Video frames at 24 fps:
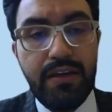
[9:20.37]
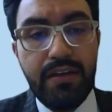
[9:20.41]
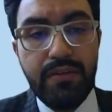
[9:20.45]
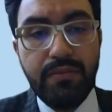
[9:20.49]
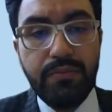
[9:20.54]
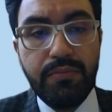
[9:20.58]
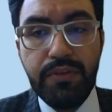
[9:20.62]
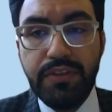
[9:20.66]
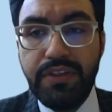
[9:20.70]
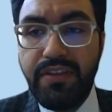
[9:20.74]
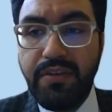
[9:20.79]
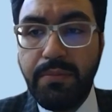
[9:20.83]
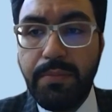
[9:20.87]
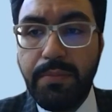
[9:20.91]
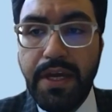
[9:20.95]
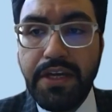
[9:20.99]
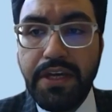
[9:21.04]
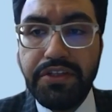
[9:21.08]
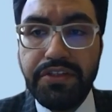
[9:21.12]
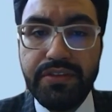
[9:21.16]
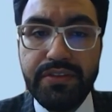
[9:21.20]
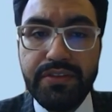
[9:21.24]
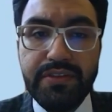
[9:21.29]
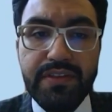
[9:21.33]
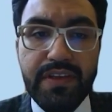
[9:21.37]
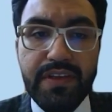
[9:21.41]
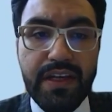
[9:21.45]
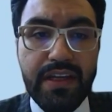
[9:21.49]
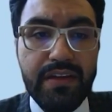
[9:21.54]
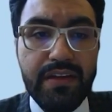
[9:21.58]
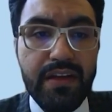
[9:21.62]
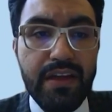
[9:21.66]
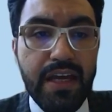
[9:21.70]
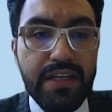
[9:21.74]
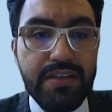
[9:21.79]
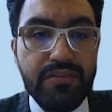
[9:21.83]
putting the patient
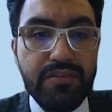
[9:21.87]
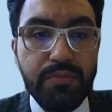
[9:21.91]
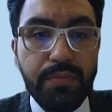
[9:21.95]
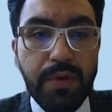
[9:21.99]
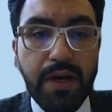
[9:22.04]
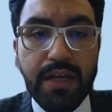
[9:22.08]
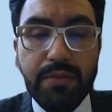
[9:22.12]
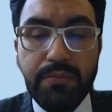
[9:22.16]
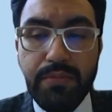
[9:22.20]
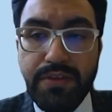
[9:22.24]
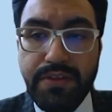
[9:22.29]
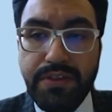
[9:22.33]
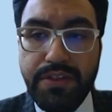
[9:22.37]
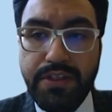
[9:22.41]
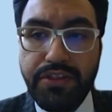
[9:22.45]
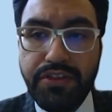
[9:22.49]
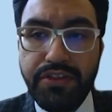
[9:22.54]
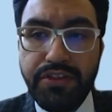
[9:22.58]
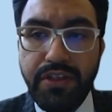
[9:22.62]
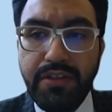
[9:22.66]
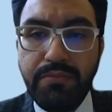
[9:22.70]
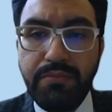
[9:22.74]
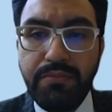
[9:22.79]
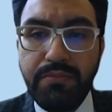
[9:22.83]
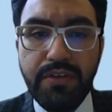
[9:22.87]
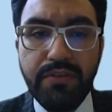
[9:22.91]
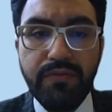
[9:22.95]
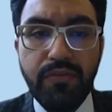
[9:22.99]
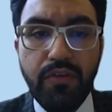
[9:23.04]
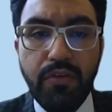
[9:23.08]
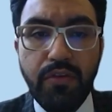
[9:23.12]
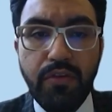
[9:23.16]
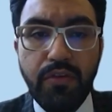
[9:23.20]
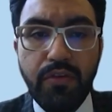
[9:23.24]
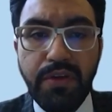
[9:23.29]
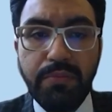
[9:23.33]
in a supine position,
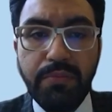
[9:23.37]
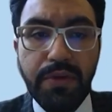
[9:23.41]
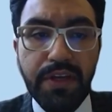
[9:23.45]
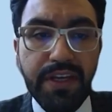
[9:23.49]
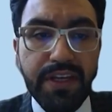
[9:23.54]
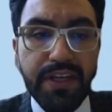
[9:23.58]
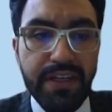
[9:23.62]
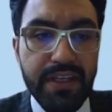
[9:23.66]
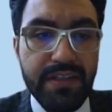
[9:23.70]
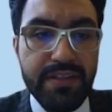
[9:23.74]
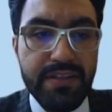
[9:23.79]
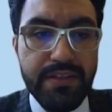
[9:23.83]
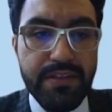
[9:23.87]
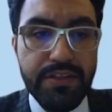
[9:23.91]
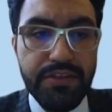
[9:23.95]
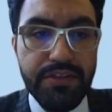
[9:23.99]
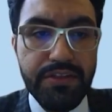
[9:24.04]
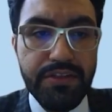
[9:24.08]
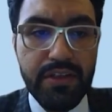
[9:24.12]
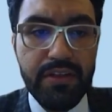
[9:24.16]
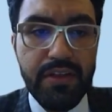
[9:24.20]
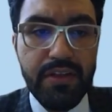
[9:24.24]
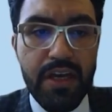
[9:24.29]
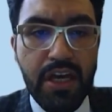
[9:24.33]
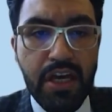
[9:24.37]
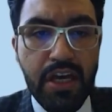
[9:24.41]
performing bikini incision.